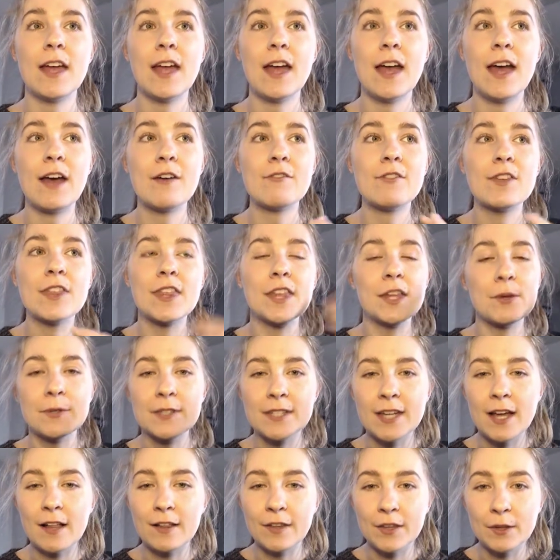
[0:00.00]
everything it was
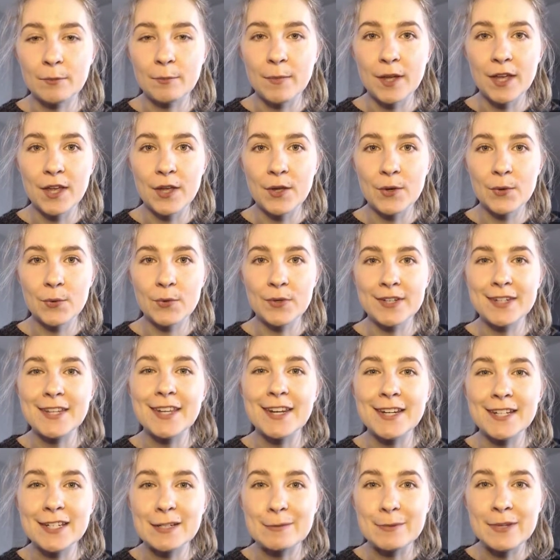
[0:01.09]
telling me
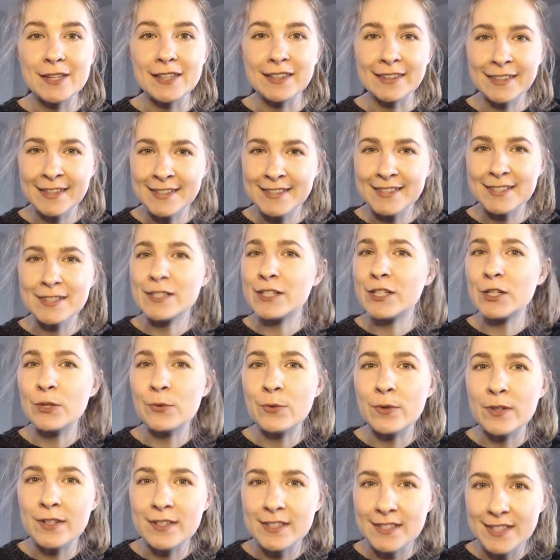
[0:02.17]
needed to be listened to
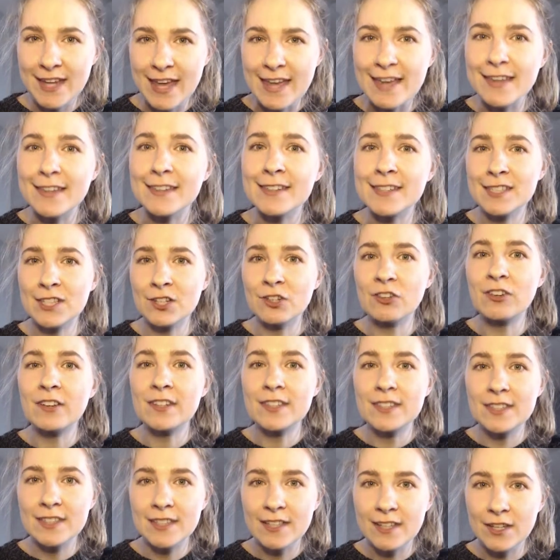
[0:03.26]
and taken
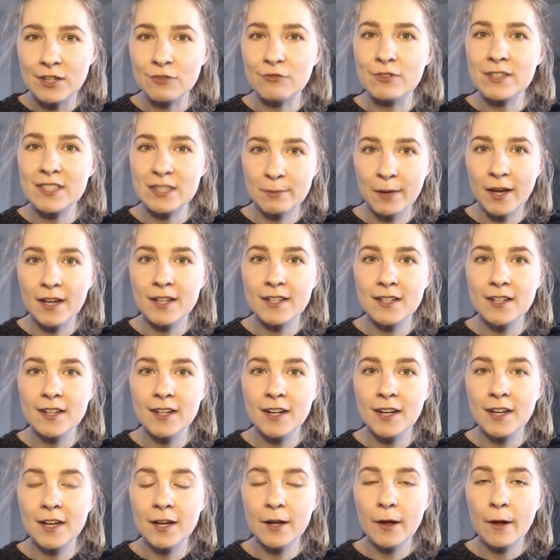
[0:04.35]
seriously and respected.
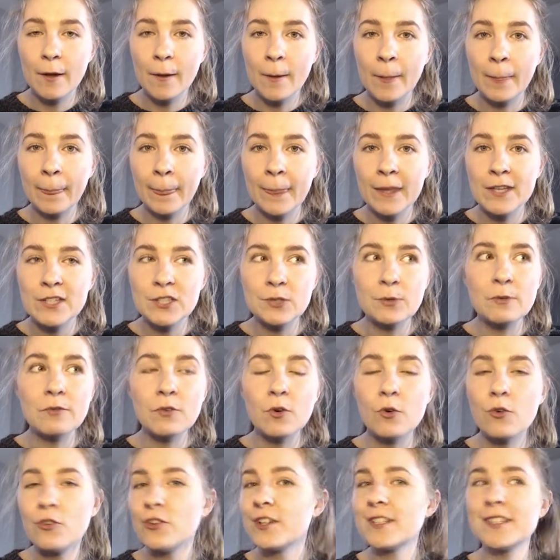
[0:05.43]
So of
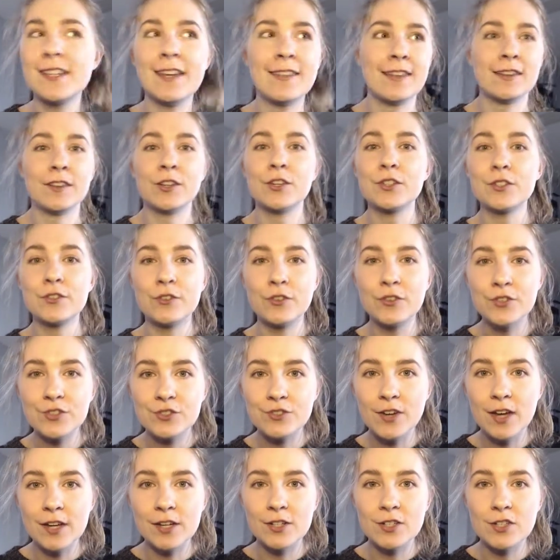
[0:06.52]
course I then looked for a
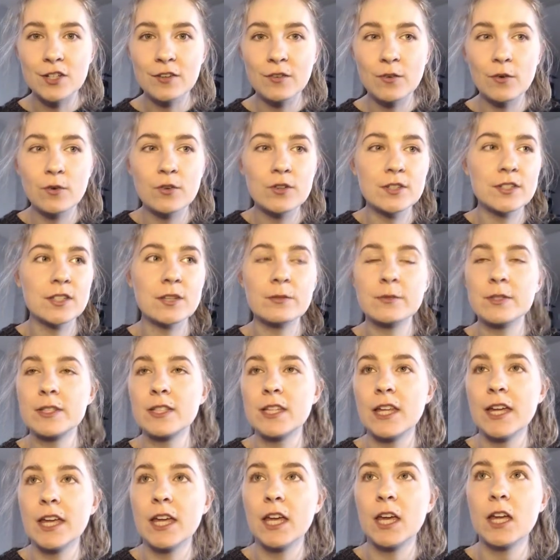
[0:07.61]
strategy. Of course I was
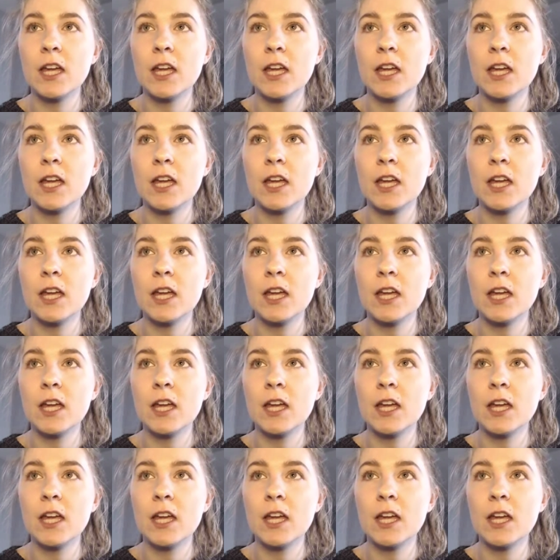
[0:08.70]
like,